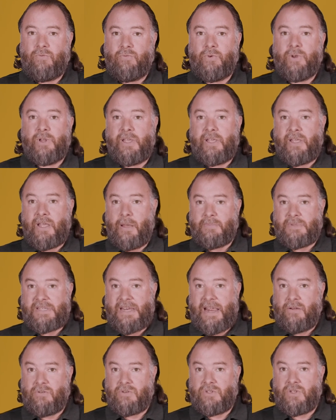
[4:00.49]
really comes
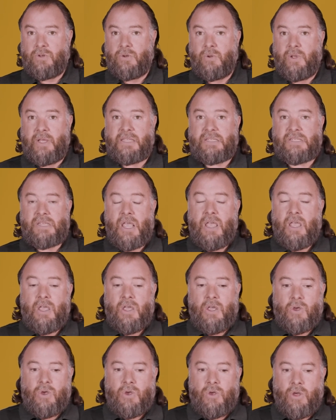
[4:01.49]
down to, is
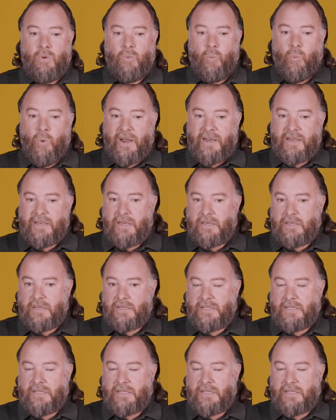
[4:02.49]
what